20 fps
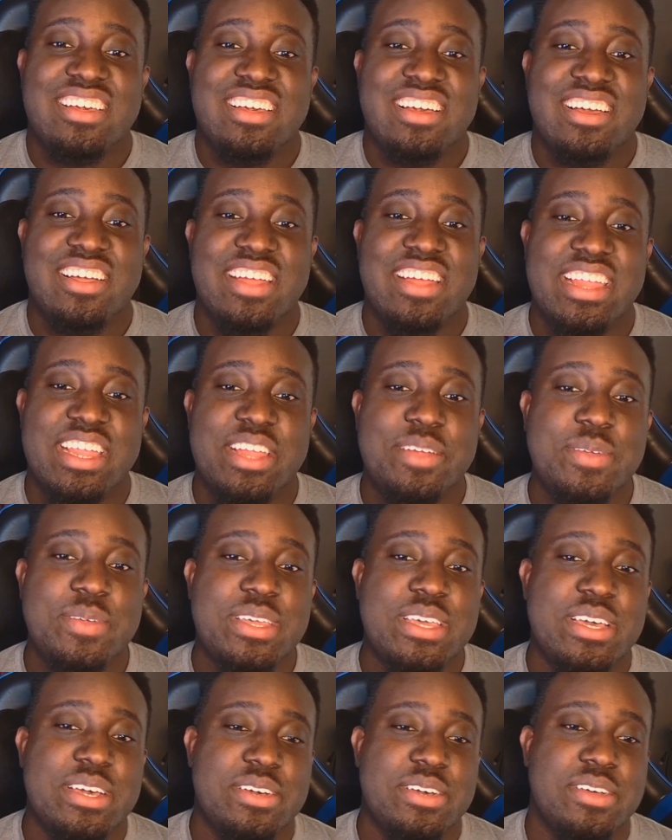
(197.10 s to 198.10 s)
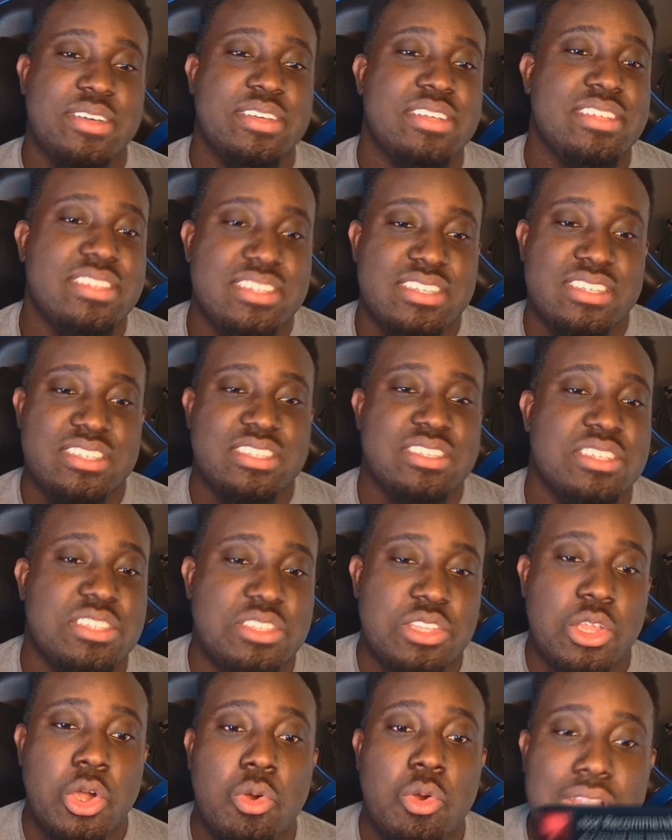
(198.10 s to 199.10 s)
All right, here we go.
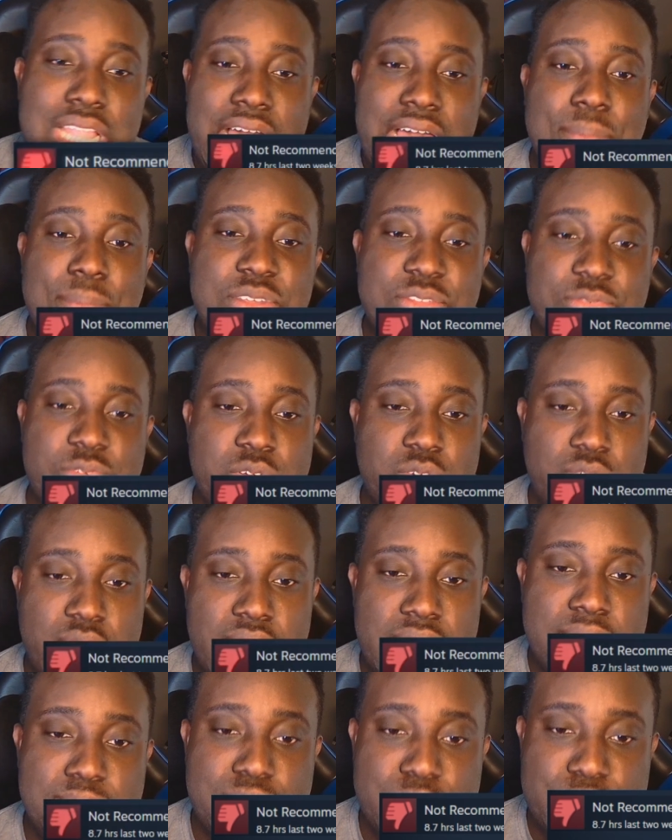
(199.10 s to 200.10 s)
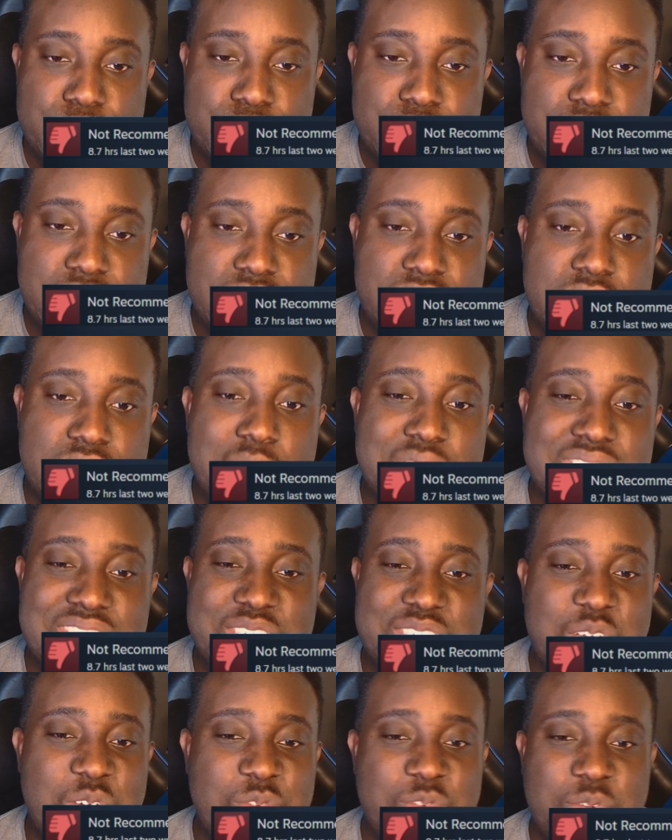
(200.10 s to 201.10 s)
No lobbies for Grand Bruise, so it's
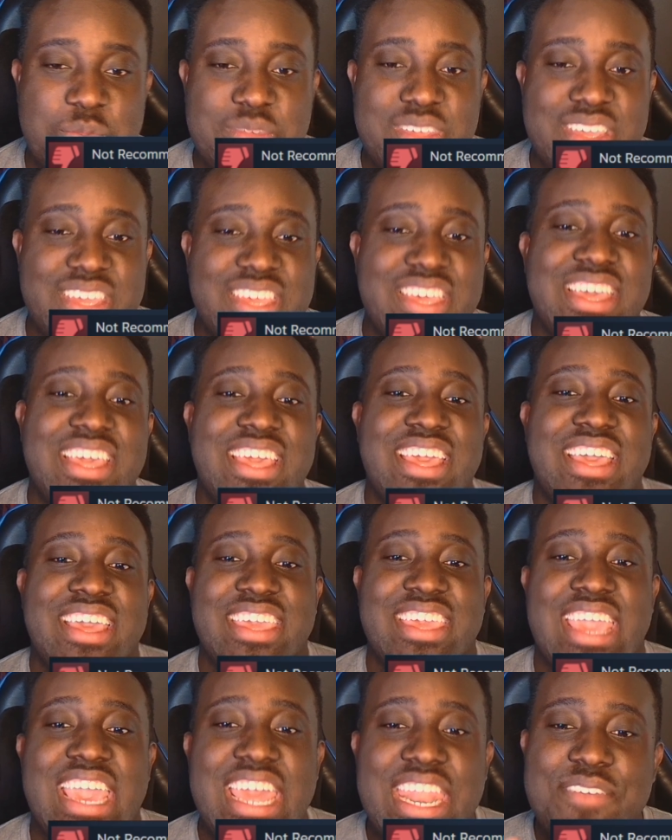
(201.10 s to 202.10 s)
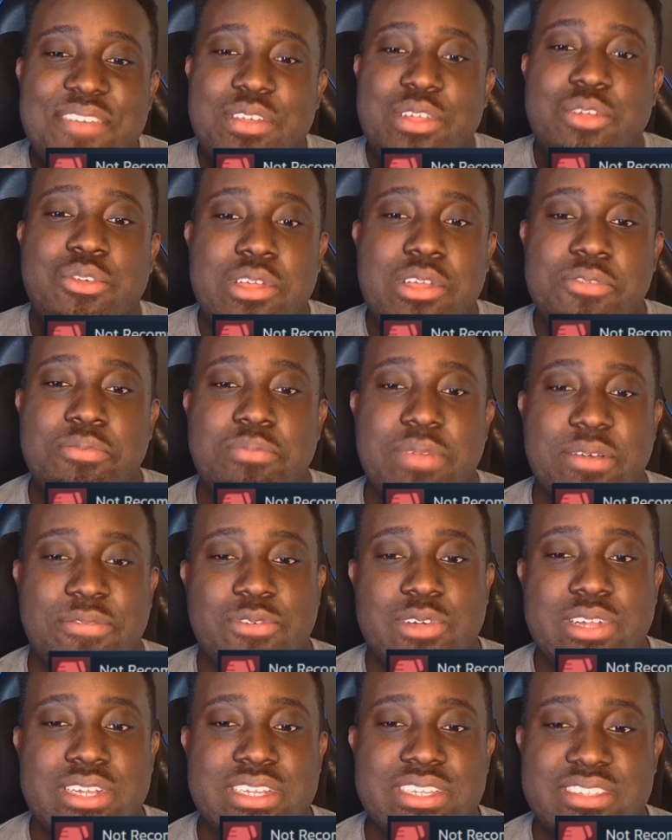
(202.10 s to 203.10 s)
no for me. Can't even grief my
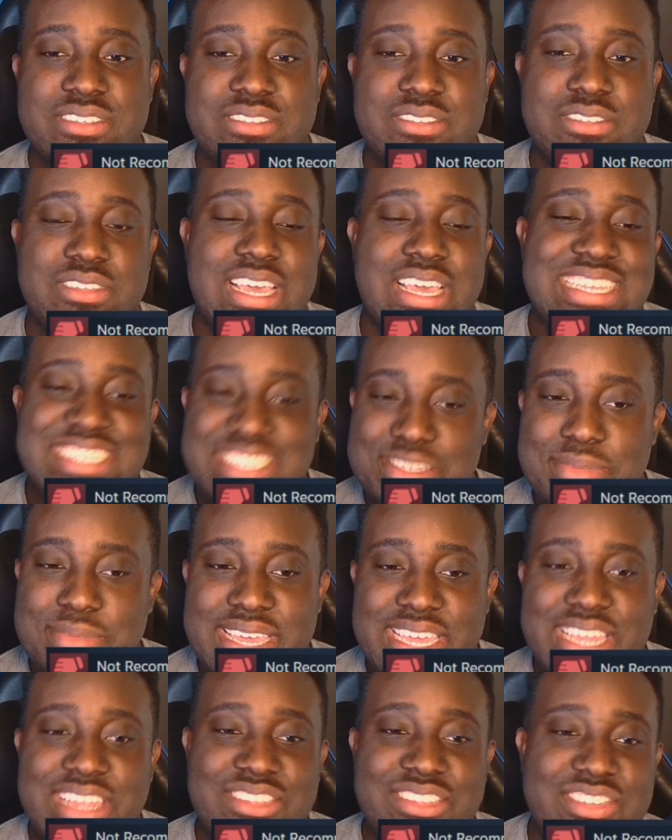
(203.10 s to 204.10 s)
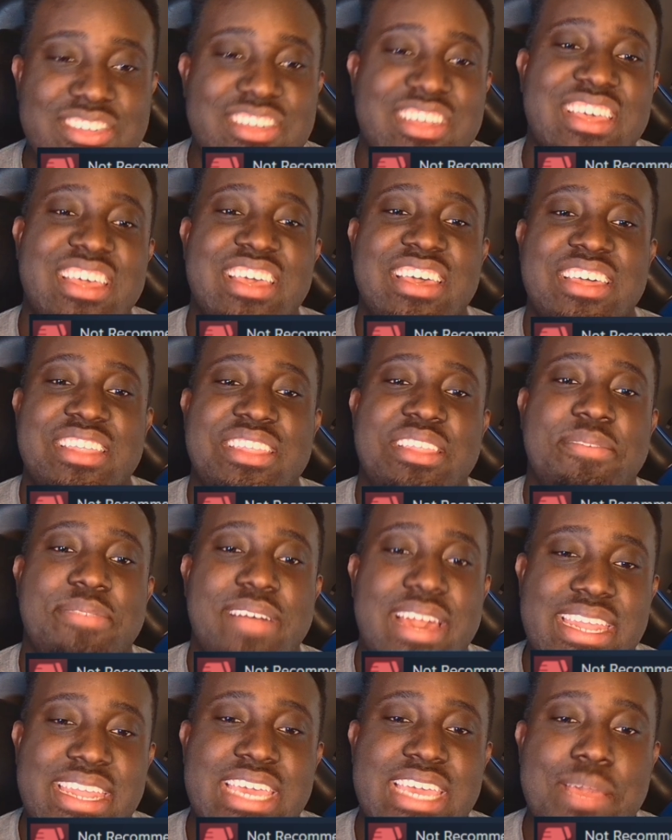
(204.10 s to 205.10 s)
friends, SMH. The
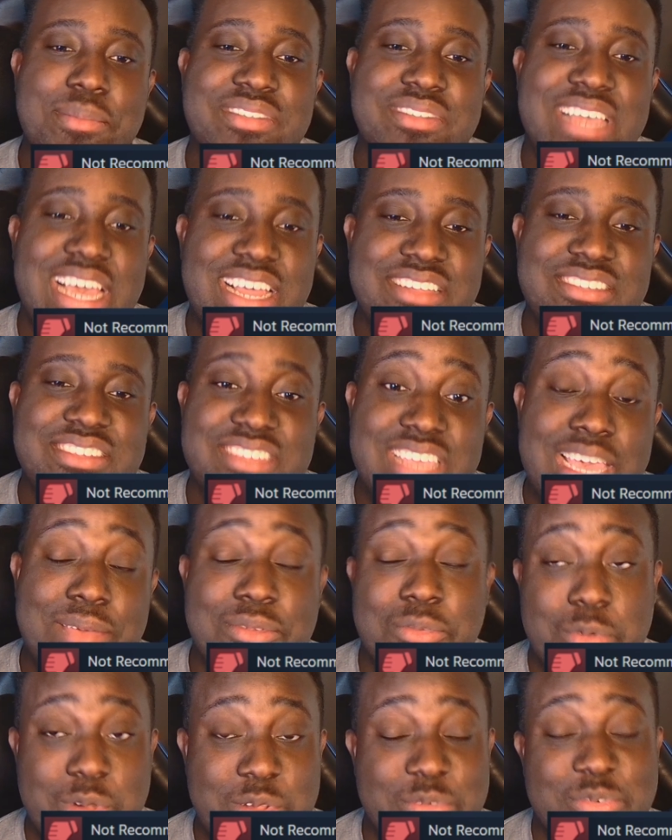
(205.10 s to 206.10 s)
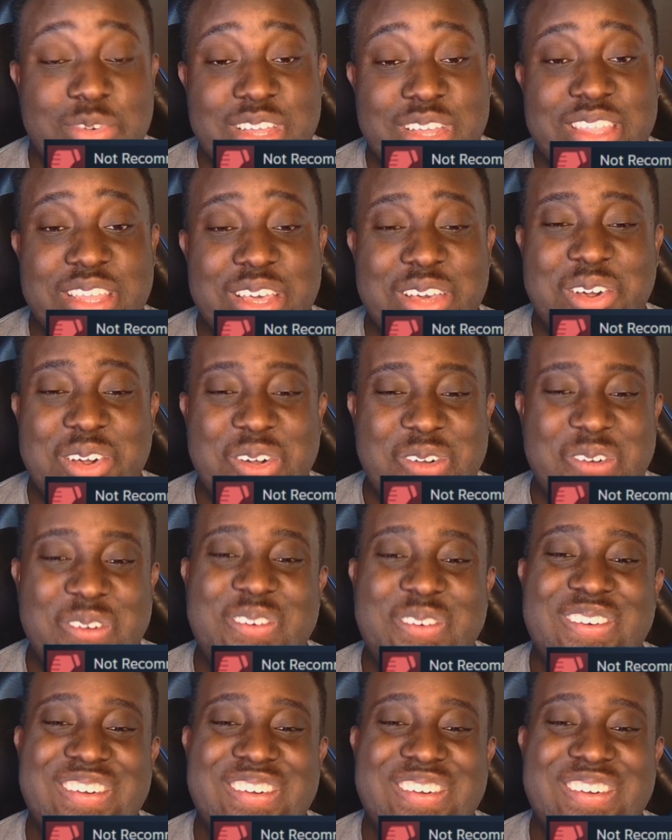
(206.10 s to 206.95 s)
fighting game attached to this game is pretty fun though.